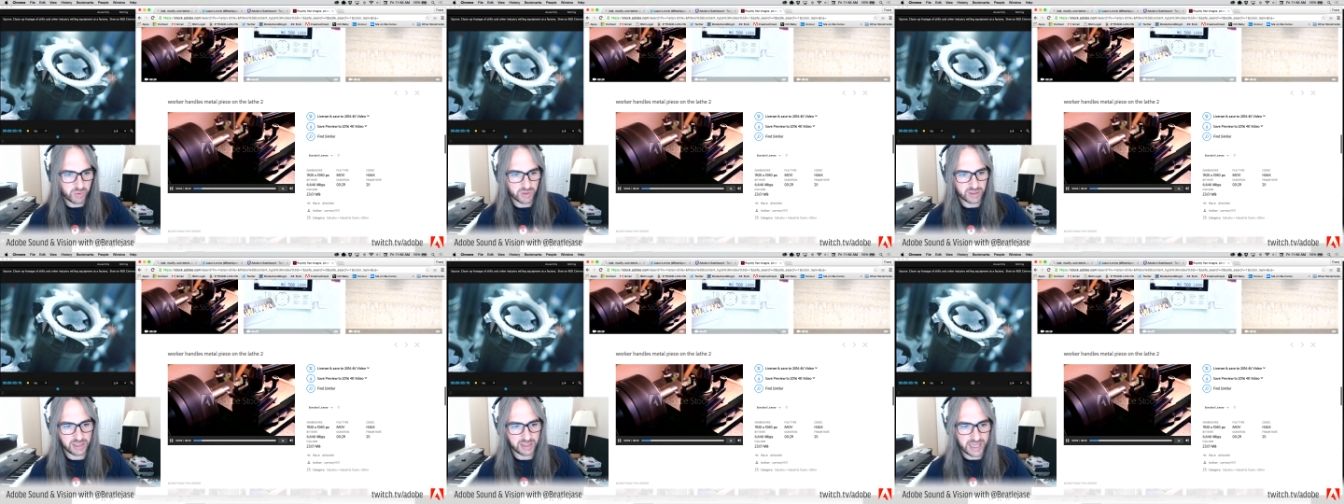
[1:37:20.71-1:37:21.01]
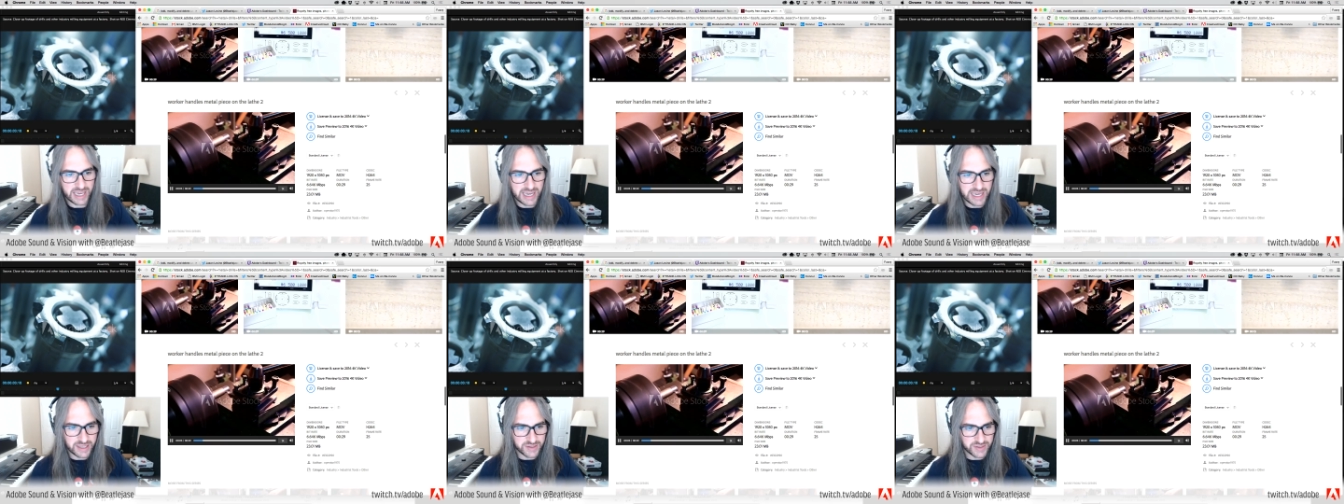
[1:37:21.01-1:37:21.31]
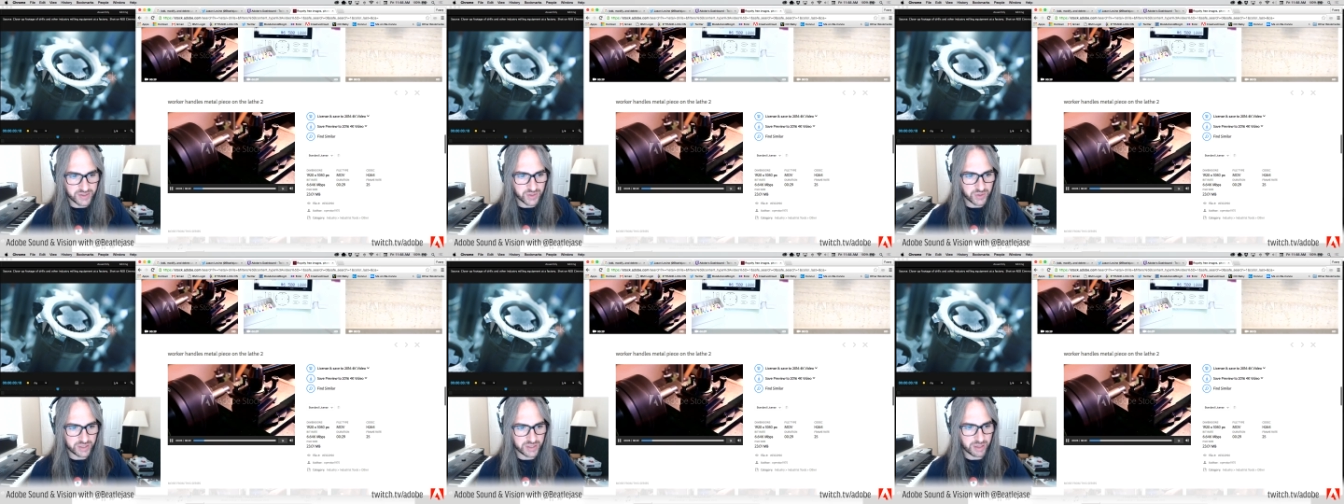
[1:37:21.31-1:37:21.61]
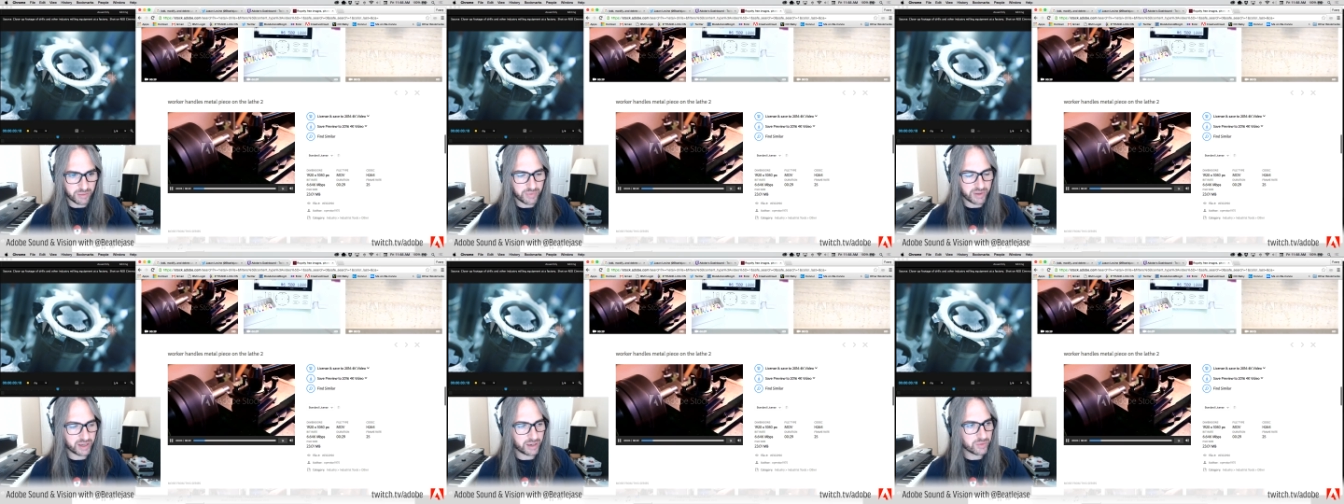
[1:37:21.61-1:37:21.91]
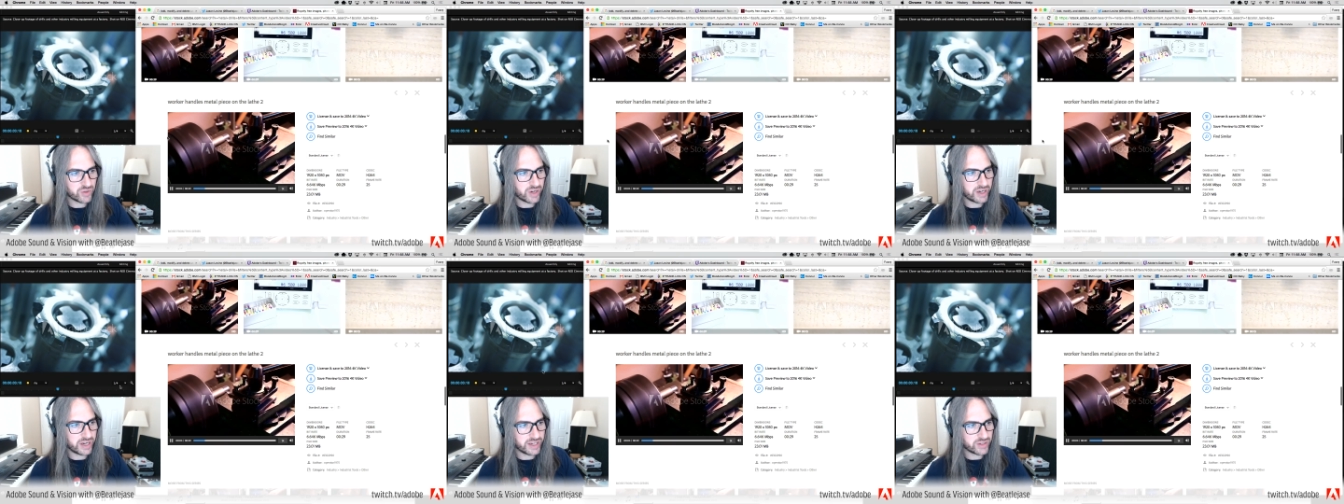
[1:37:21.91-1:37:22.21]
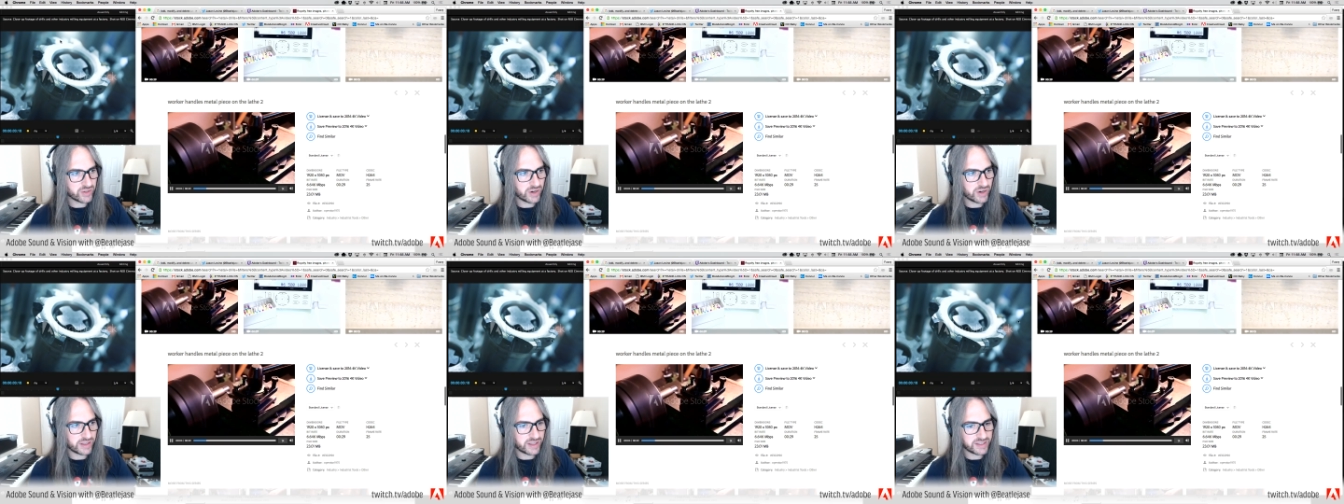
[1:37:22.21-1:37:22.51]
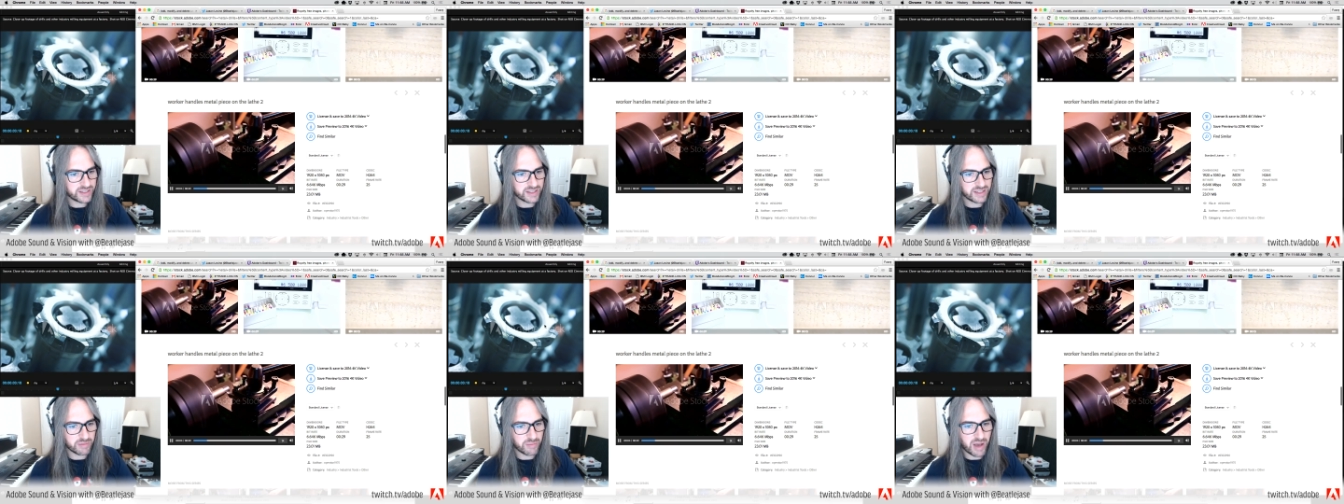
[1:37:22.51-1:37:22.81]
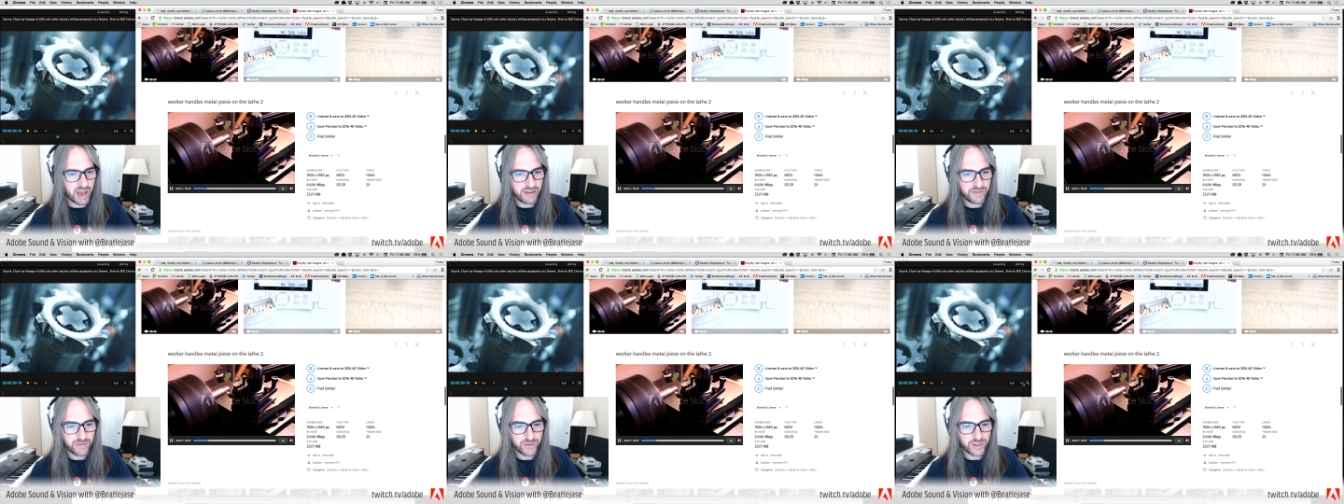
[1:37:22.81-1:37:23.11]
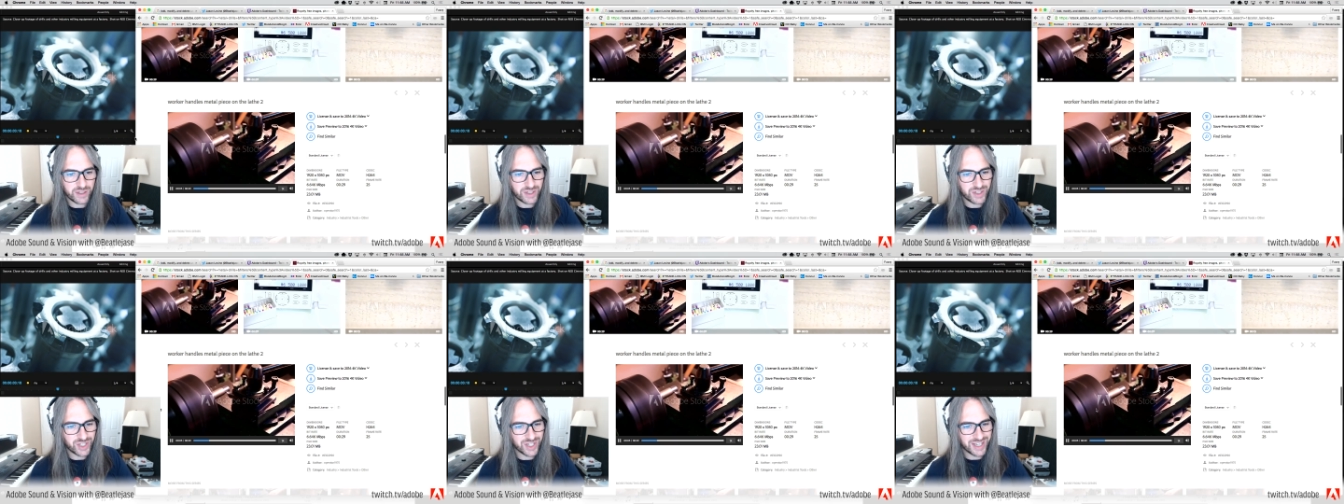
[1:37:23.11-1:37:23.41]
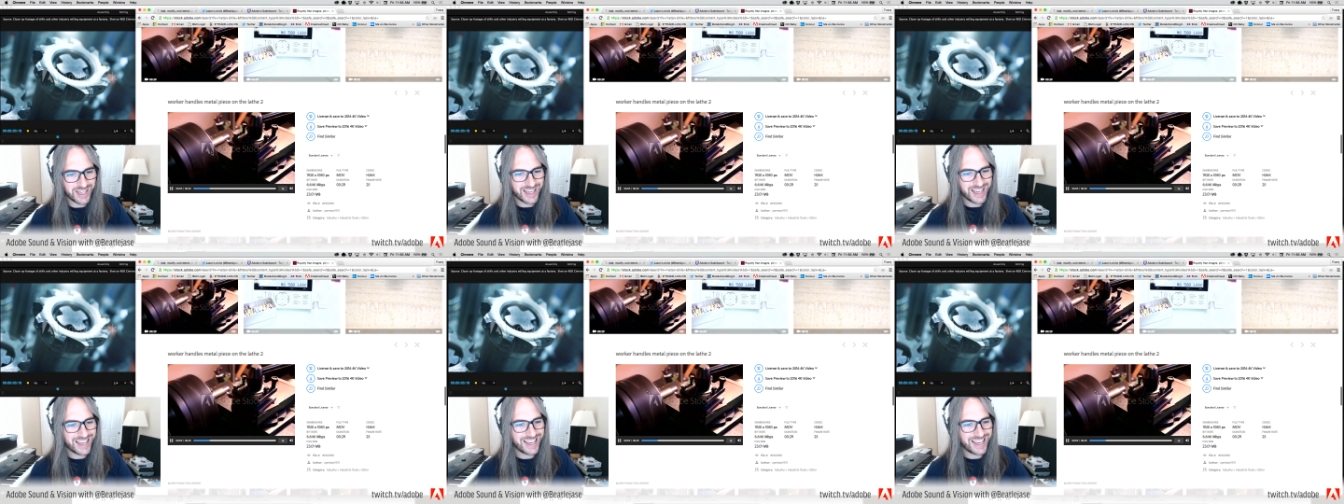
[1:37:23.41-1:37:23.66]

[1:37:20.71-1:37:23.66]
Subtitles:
with lathes or something, I'm trying to integrate this into my footage,